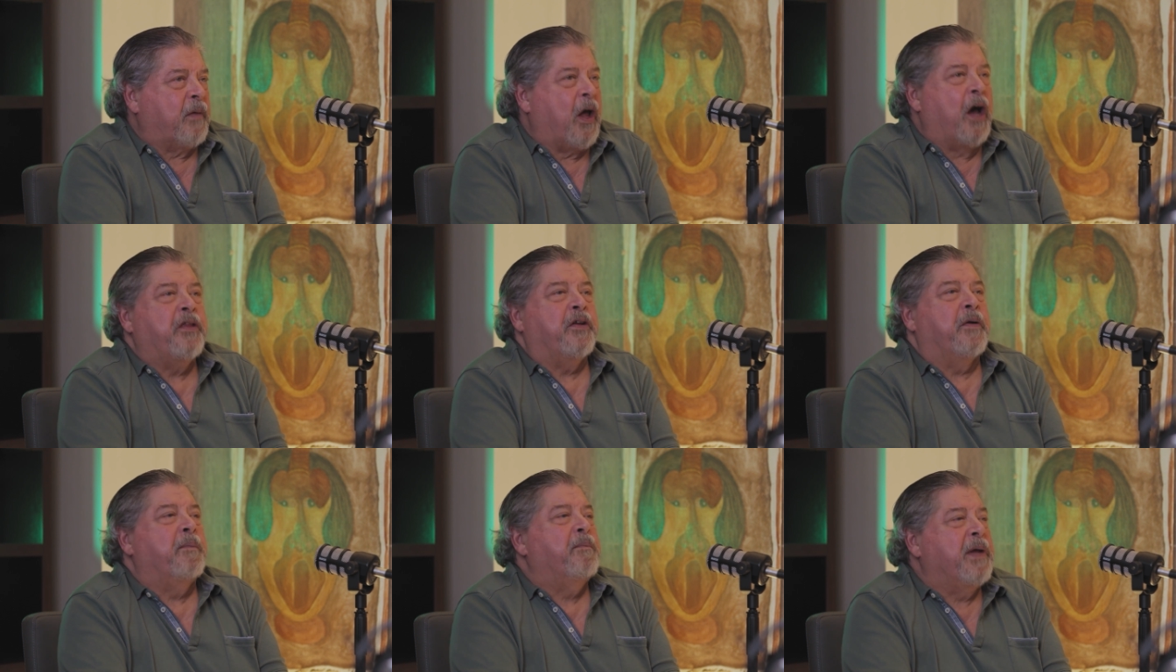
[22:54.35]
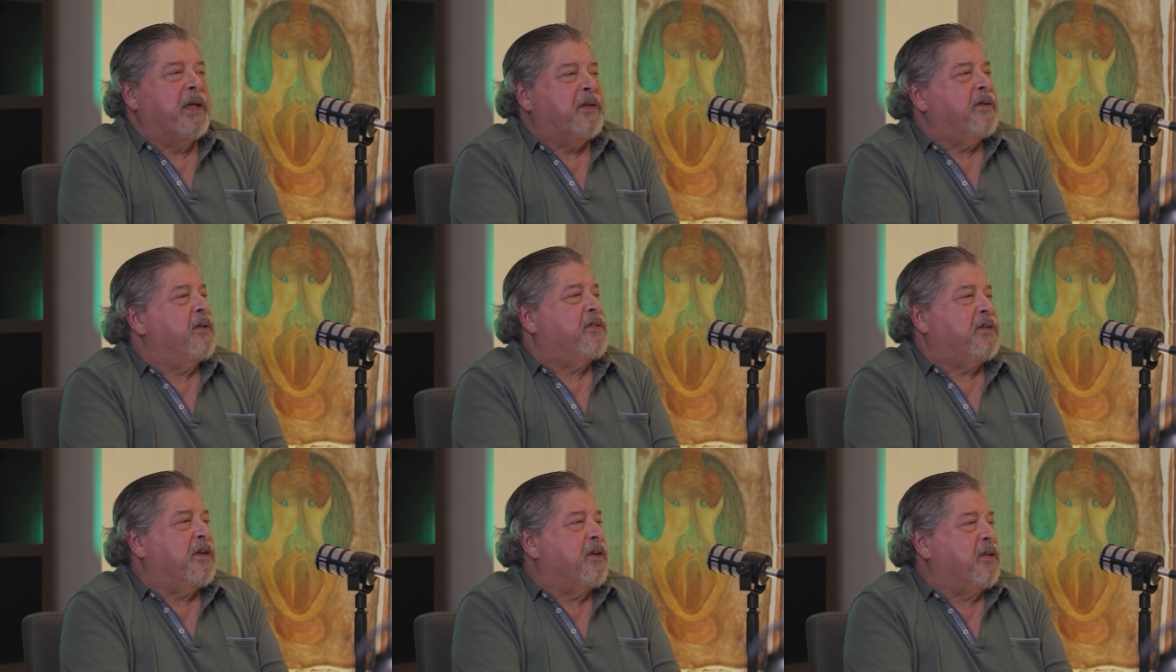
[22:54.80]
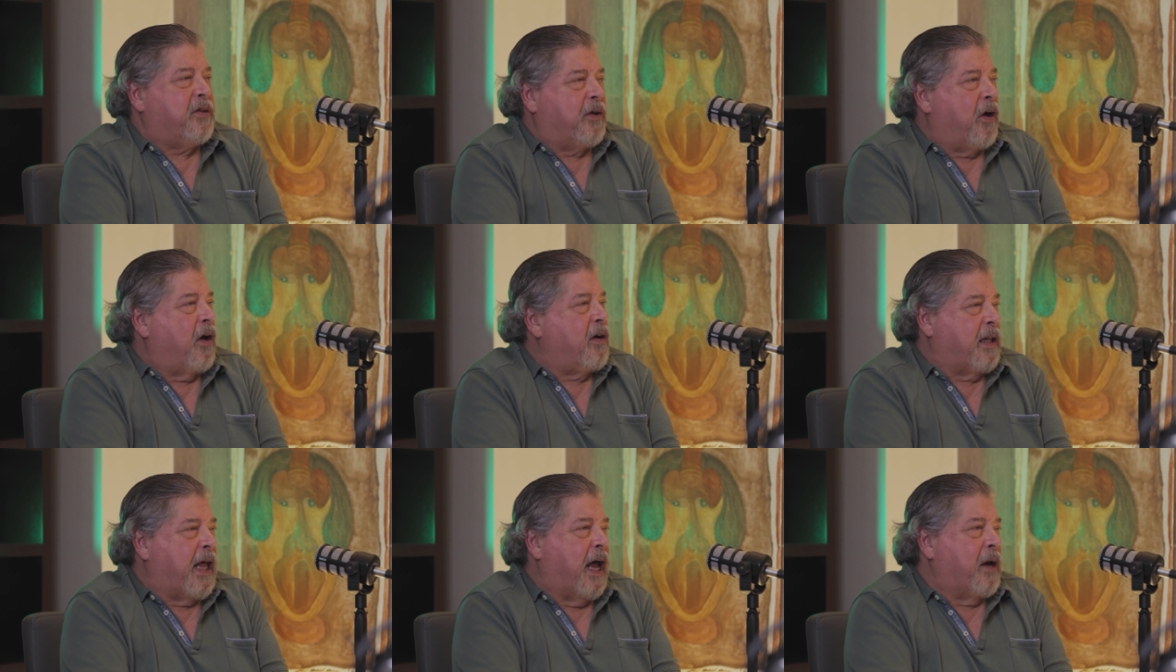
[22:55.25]
other businesses
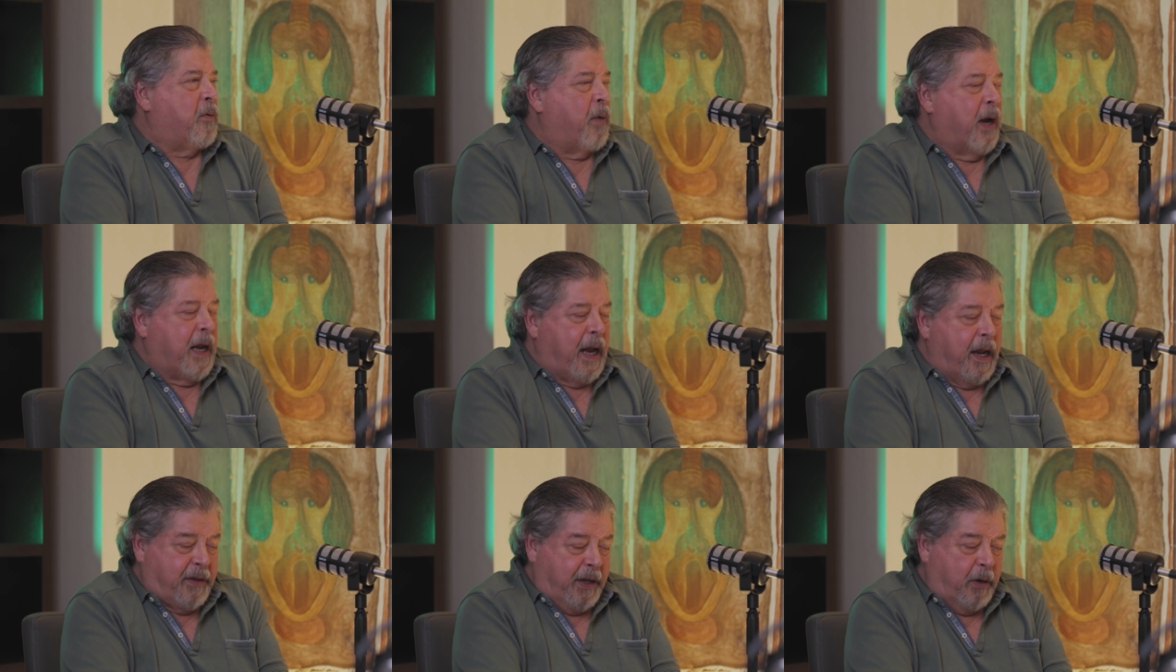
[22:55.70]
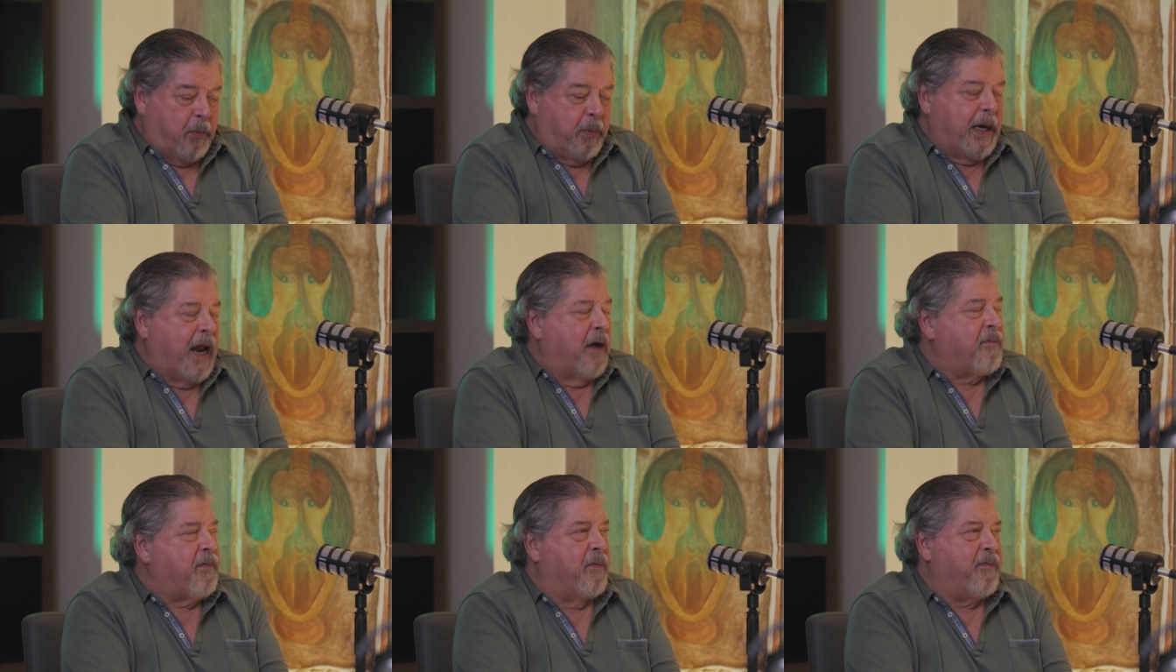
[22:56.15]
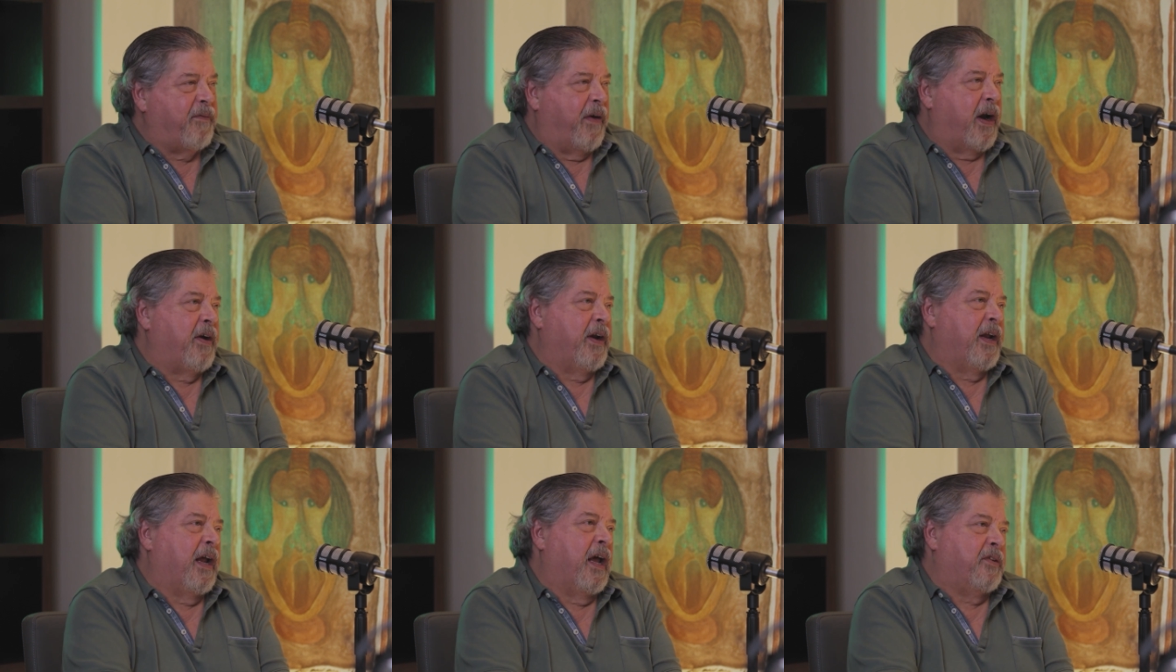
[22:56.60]
thought that way, I think we'd have a
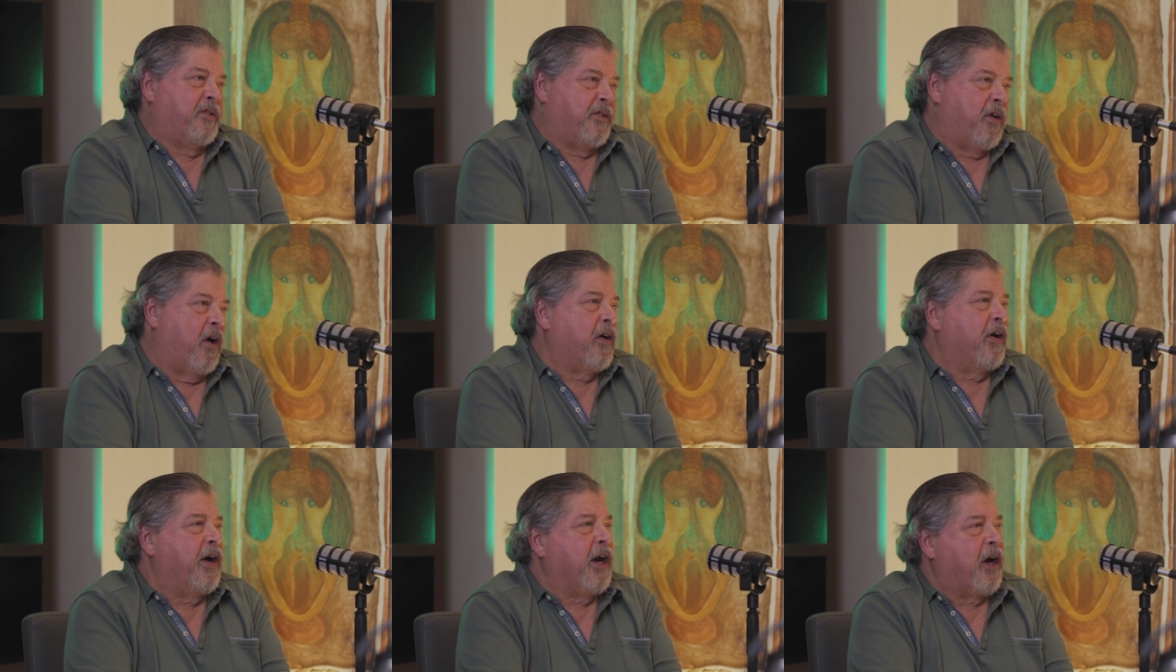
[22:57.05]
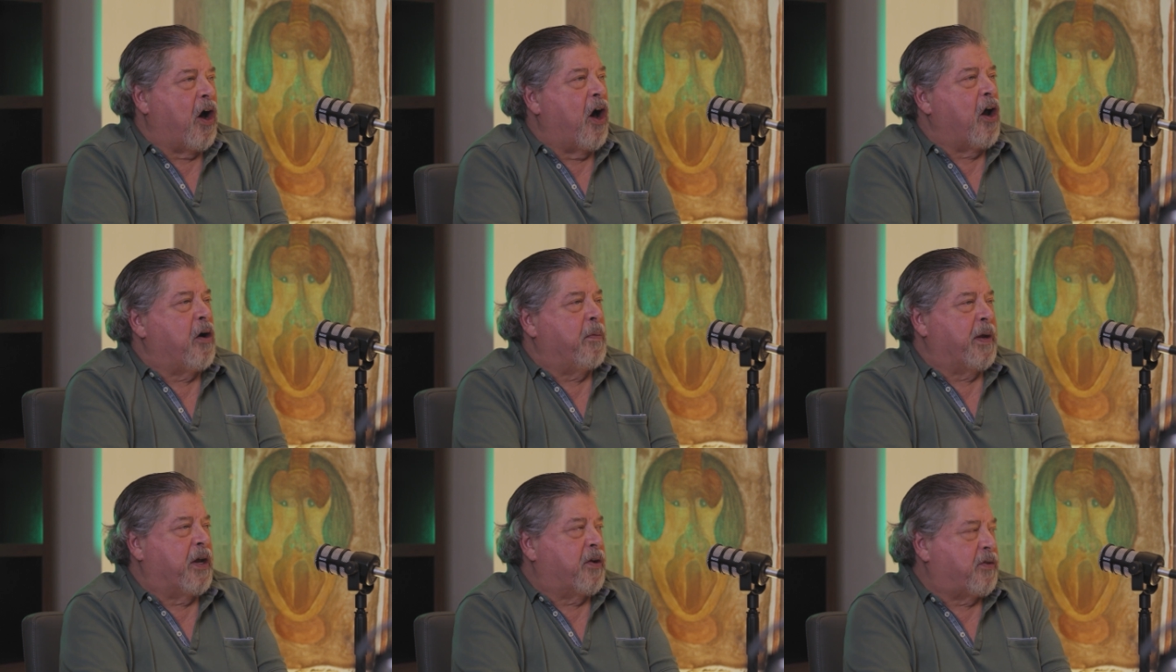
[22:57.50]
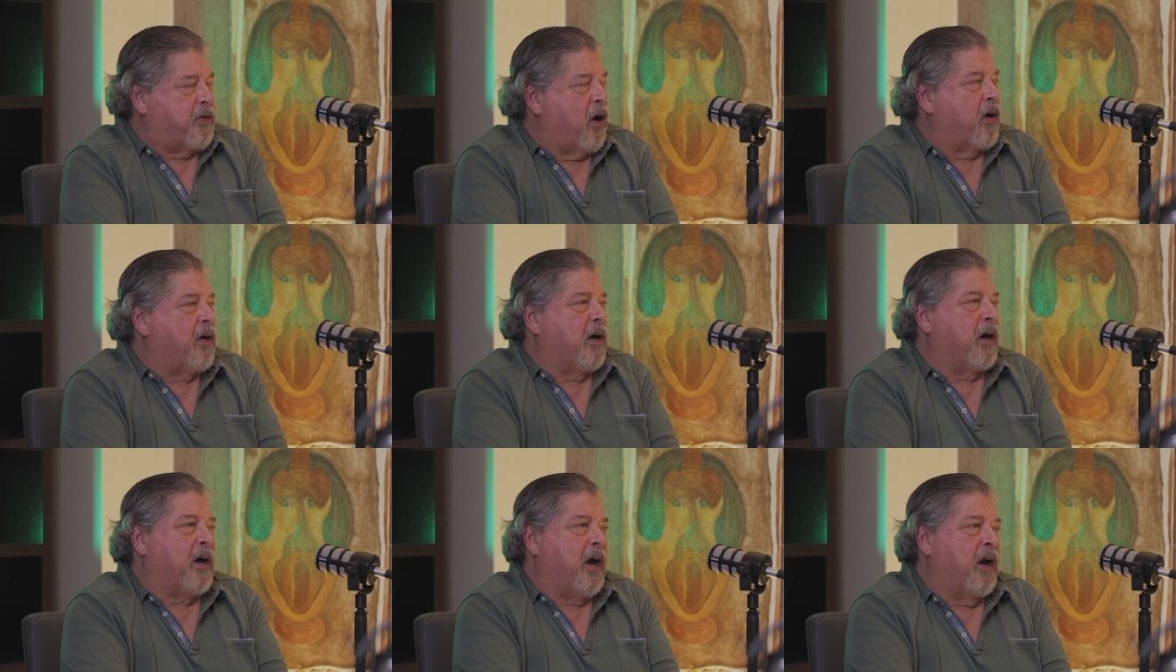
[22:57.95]
very a stronger economy, a
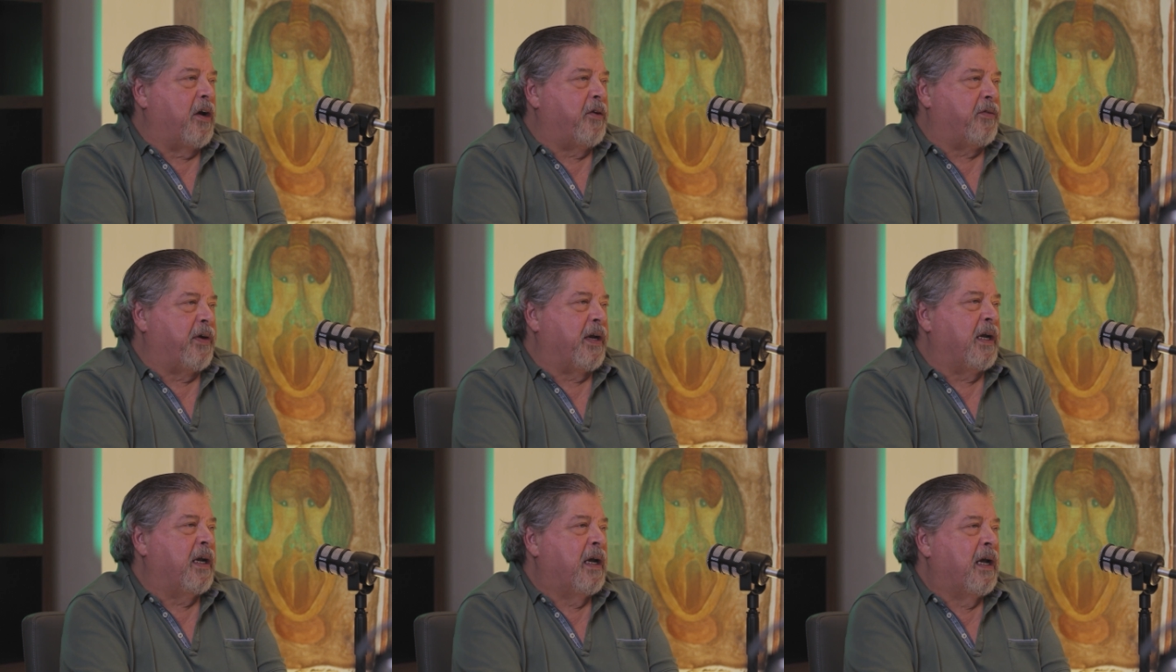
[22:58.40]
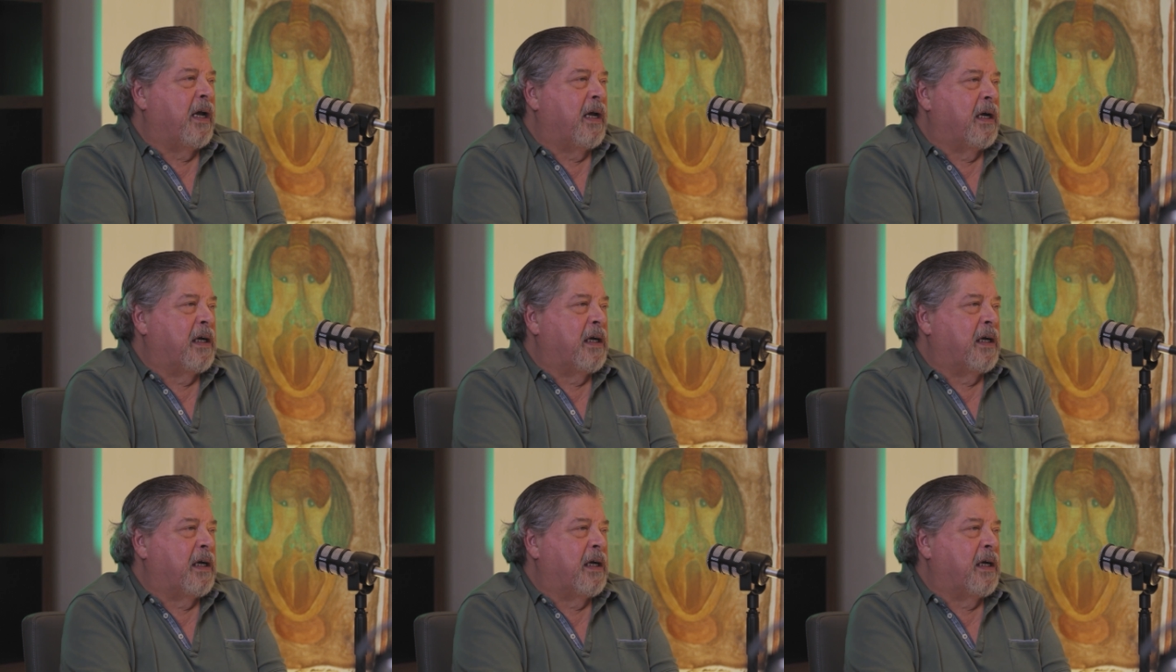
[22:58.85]
stronger country.